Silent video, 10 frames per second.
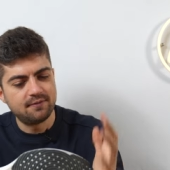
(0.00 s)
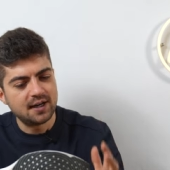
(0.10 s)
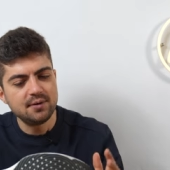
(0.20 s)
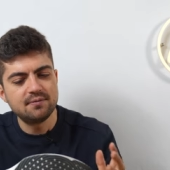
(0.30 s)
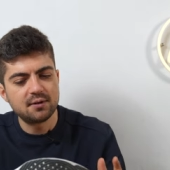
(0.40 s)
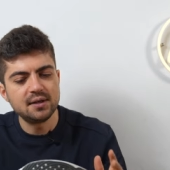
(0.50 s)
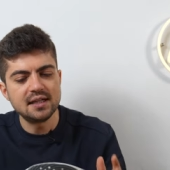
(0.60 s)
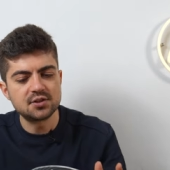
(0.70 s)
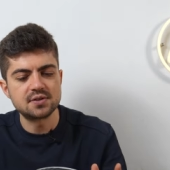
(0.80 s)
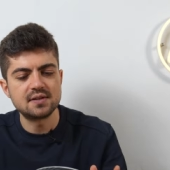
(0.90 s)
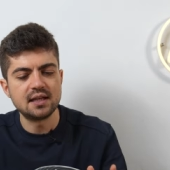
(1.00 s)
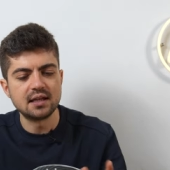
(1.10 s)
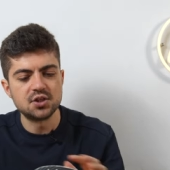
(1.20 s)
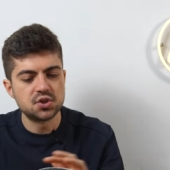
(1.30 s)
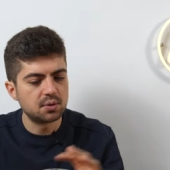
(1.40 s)
very, very interesting
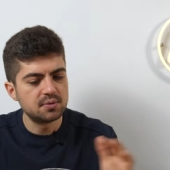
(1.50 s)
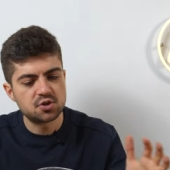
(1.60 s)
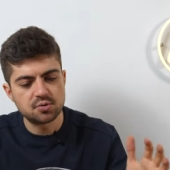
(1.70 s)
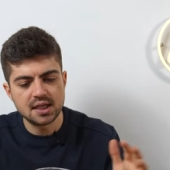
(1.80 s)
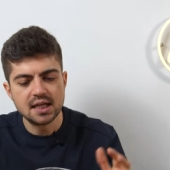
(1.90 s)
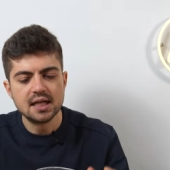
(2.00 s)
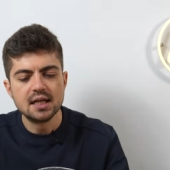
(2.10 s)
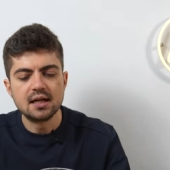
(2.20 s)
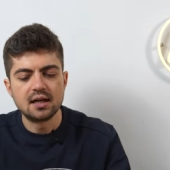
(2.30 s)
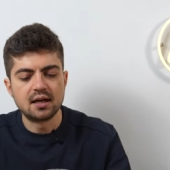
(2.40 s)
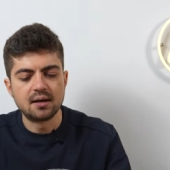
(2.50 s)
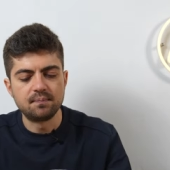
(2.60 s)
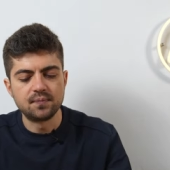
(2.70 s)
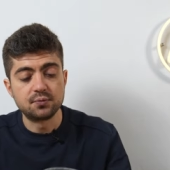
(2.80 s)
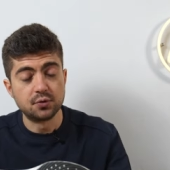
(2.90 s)
geometry um,
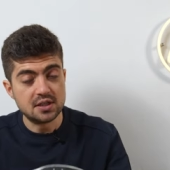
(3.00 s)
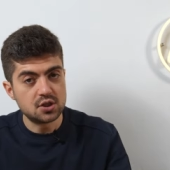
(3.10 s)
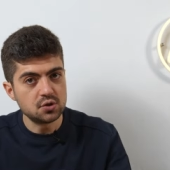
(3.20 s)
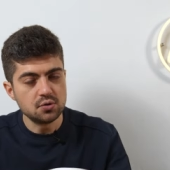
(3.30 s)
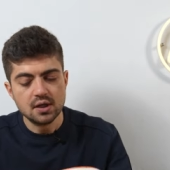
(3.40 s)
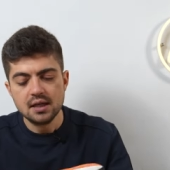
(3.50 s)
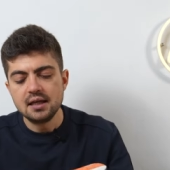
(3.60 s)
for this shoe.